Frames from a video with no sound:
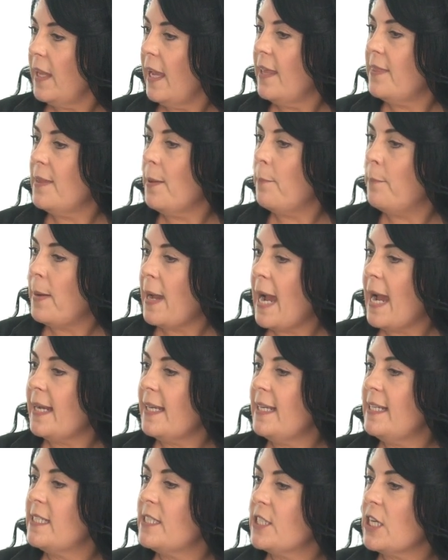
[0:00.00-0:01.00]
And the
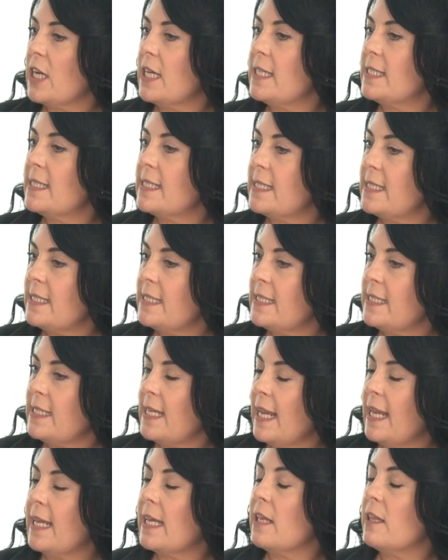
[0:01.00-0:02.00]
body does
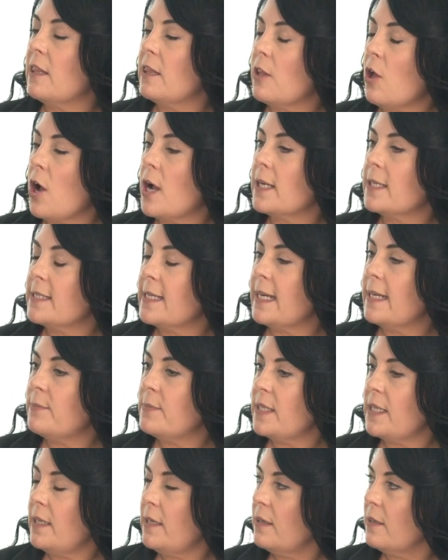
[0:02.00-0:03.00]
take a long time
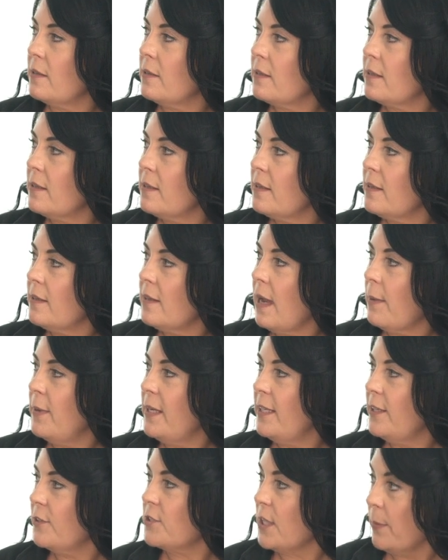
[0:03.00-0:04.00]
to heal. I
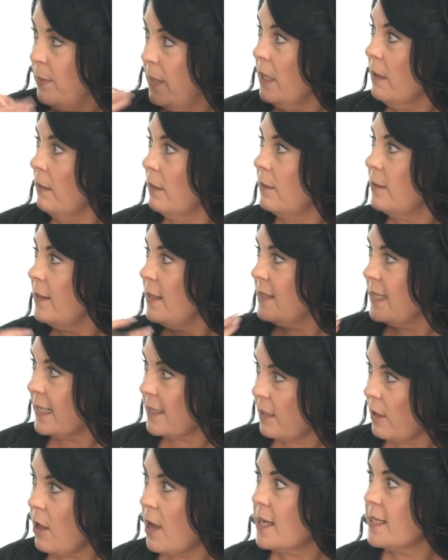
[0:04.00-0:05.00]
mean, to peel. Takes
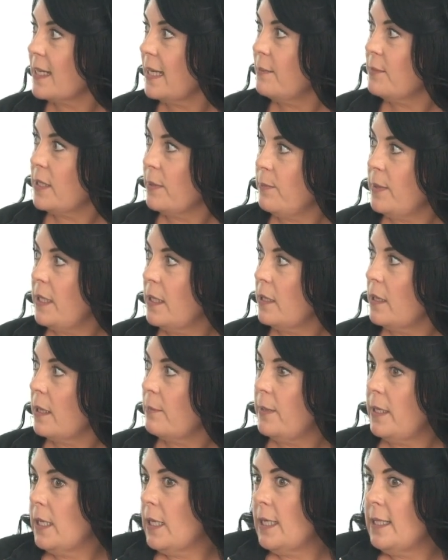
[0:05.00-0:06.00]
a long time to peel. I
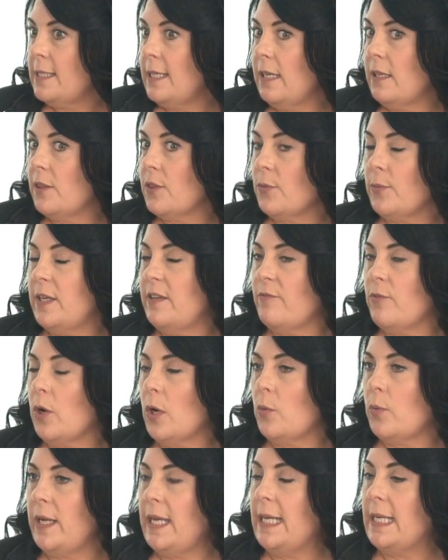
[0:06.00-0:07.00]
mean, it could take
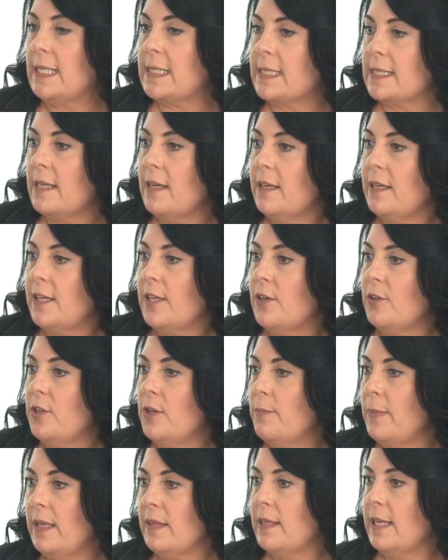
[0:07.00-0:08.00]
3-4 weeks.
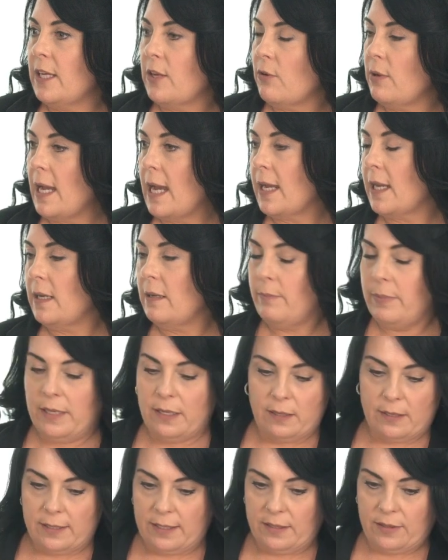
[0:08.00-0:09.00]
You may think you're not going to
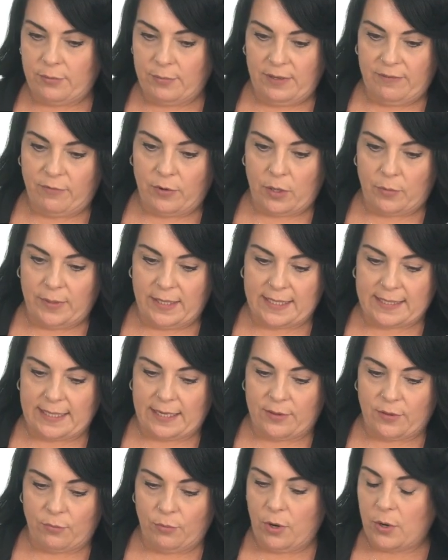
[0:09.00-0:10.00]
peel, and then 3-4 weeks
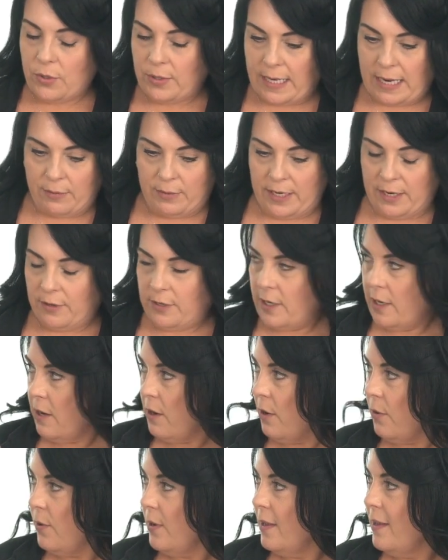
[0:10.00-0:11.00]
down the road, now here you
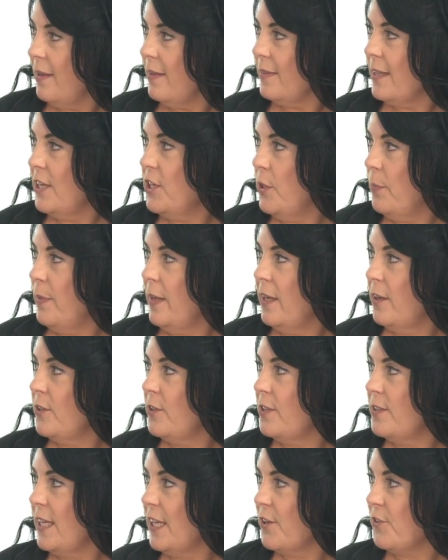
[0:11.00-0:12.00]
go. Then you peel,
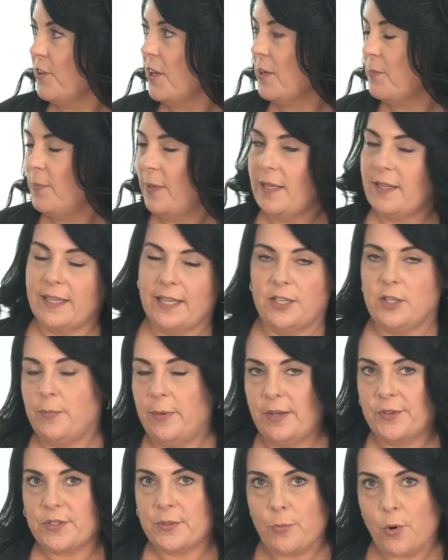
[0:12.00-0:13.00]
you think you're done peeling, and you
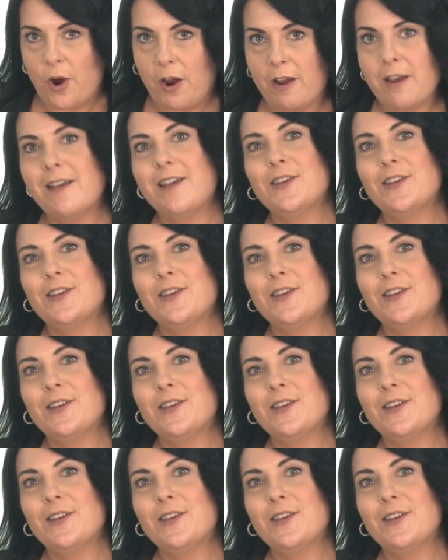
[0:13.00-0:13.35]
peel some more.